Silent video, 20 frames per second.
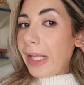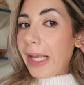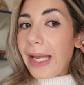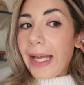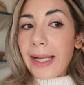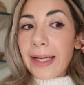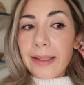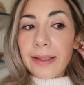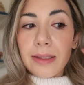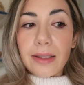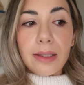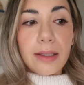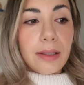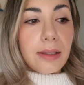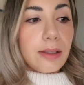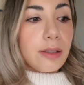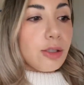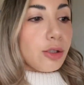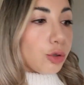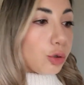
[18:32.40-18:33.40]
and
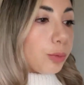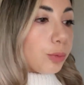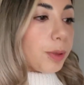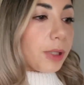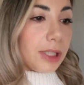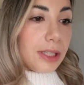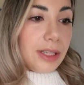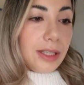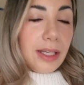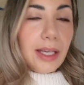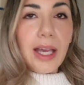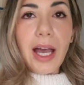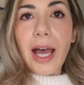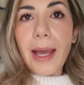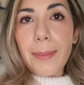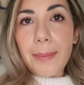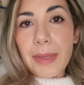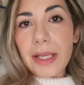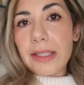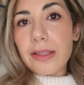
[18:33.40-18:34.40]
stupidly I
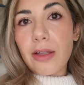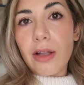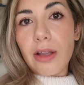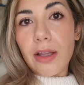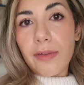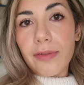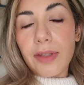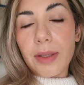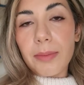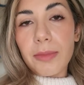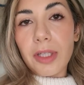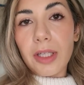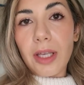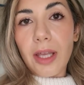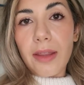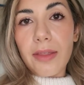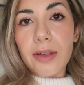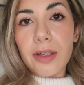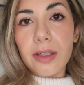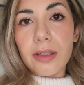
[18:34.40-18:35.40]
mixed all of them
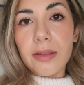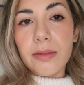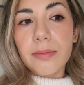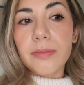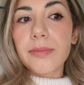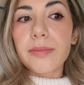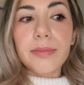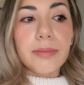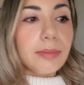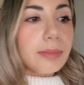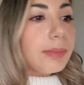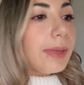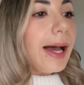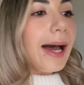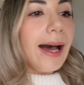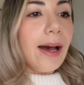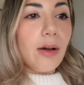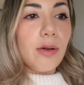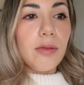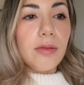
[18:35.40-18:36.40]
together
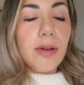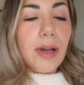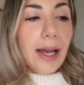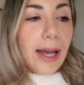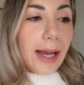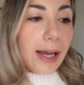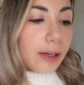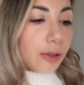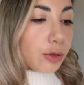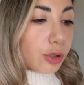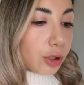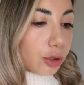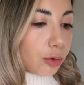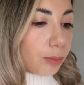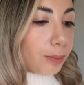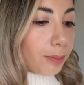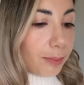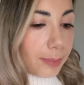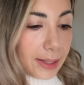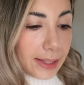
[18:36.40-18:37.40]
how how do you
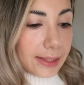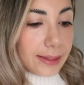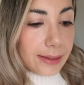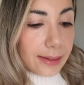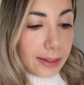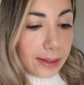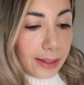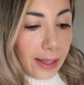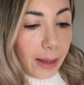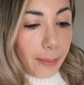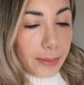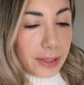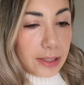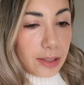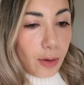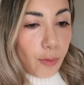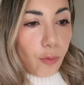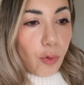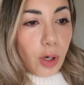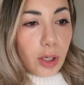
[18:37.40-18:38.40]
mix an
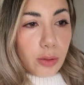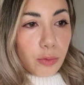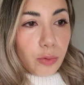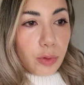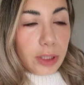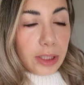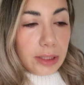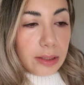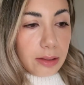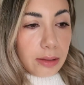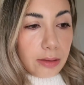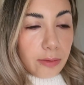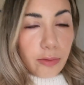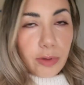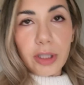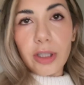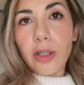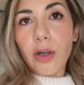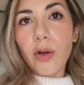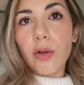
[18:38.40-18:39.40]
Amazon one with
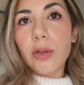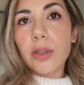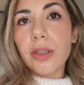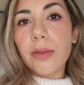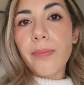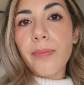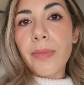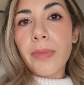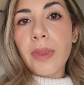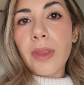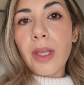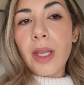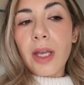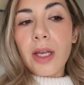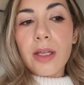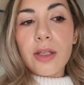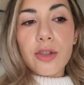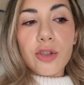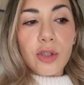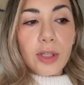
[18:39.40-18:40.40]
real gold
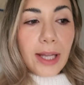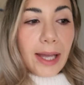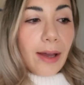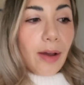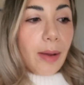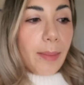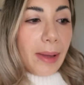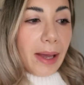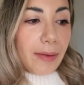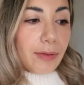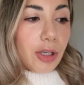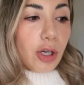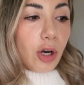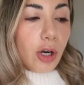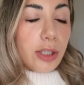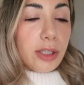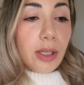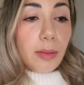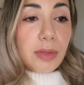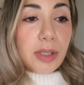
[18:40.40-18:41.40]
so now I'm having
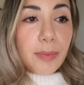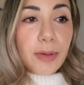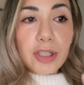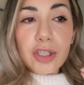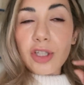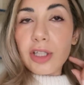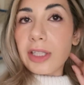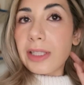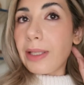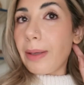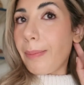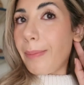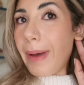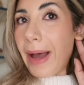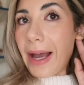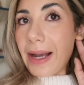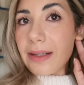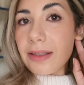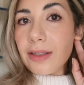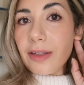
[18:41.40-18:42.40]
hard time, especially the
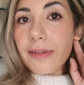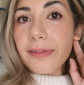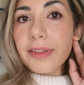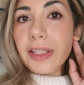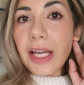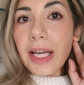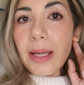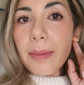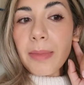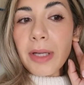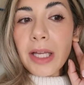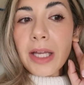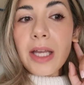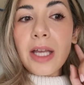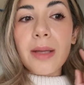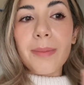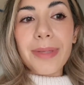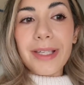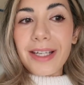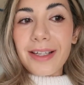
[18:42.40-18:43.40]
backs of them
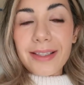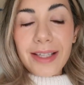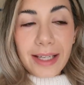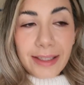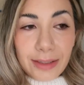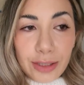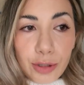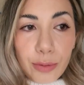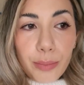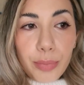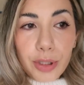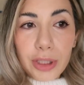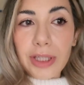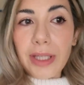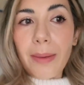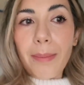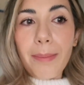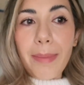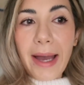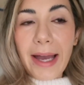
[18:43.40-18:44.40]
because I didn't put
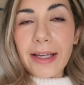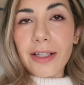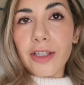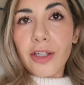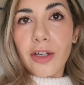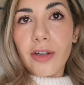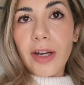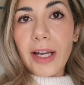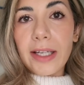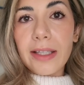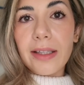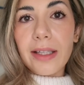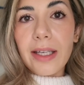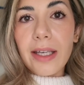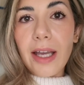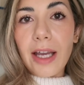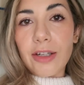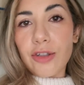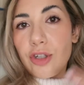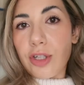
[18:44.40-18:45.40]
them back
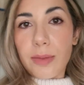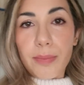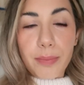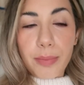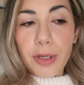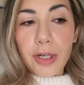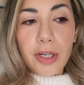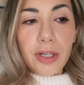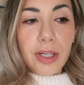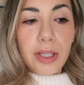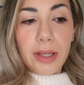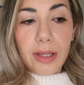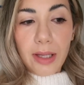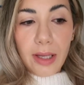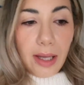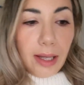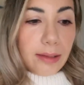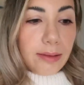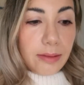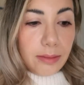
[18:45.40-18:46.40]
correctly. I just put it in
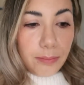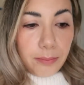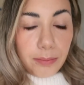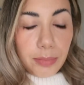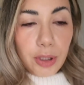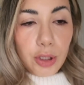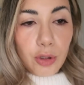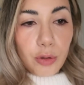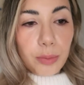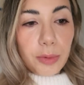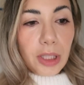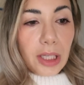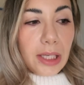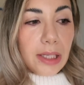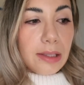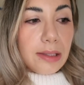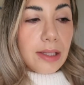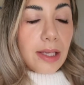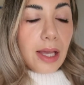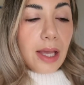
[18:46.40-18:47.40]
that cube
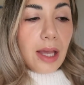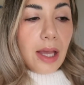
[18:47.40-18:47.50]
things.